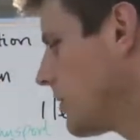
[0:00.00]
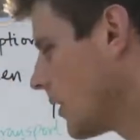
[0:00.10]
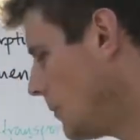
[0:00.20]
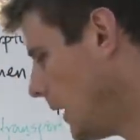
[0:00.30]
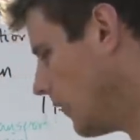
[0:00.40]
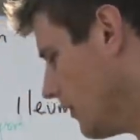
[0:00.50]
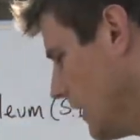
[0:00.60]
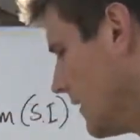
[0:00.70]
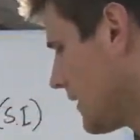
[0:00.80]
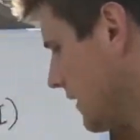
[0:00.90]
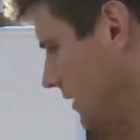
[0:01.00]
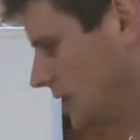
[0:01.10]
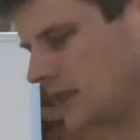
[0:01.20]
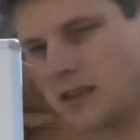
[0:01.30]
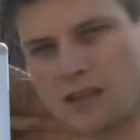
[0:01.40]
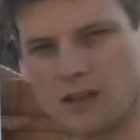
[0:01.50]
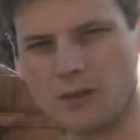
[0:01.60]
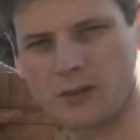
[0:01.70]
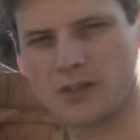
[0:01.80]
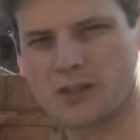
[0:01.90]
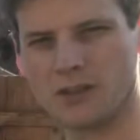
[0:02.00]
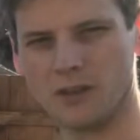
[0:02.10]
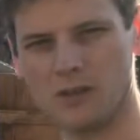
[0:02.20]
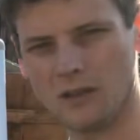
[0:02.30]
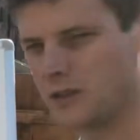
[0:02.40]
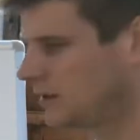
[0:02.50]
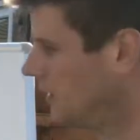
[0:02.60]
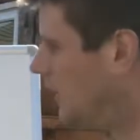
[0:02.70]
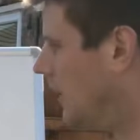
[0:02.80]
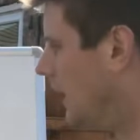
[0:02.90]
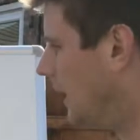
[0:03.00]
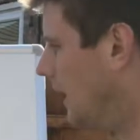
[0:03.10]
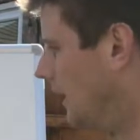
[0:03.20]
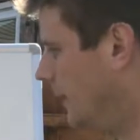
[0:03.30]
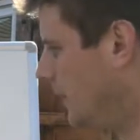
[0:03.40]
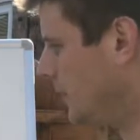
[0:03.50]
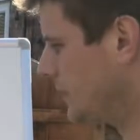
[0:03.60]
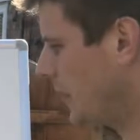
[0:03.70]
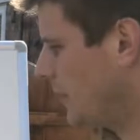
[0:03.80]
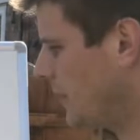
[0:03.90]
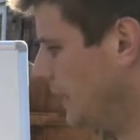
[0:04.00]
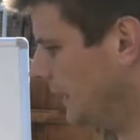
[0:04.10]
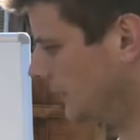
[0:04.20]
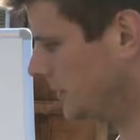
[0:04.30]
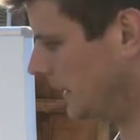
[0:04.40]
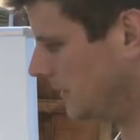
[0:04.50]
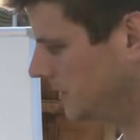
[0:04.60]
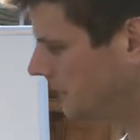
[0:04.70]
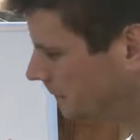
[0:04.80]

capillaries close to those epithelial cells.